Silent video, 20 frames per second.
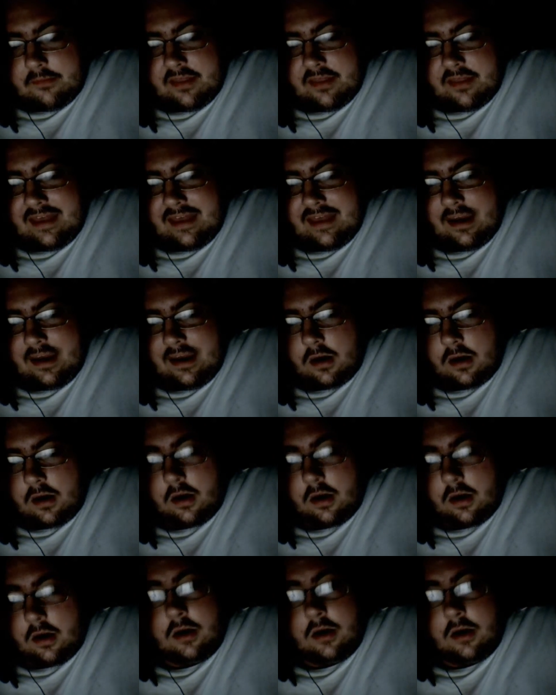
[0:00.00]
They are
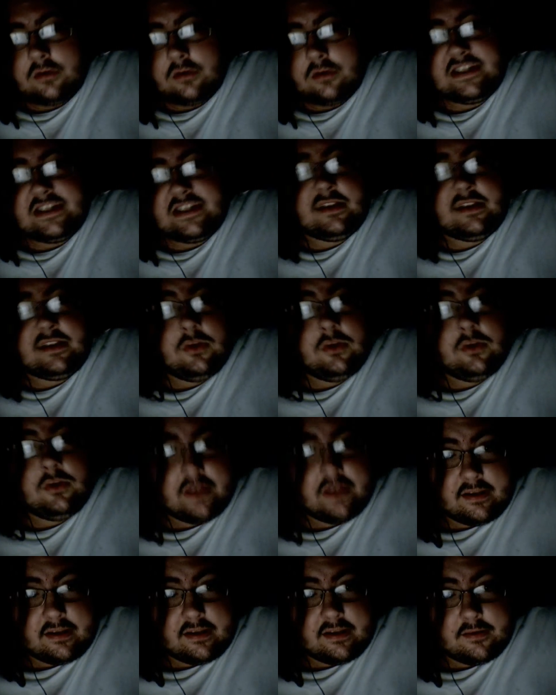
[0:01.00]
all
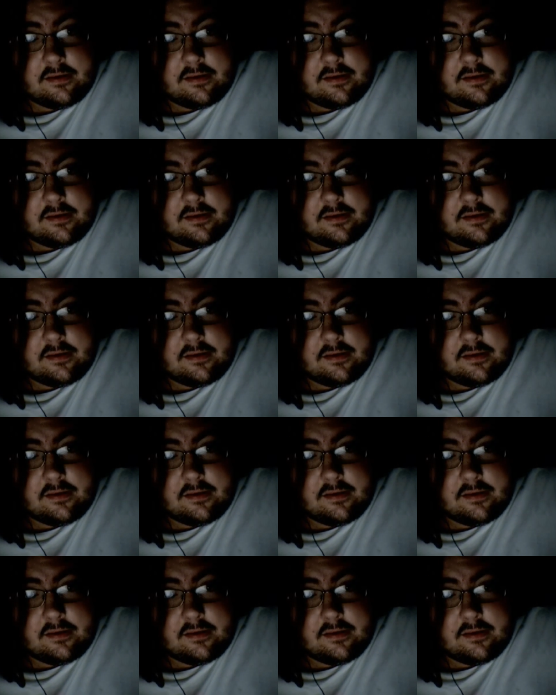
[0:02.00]
deluded.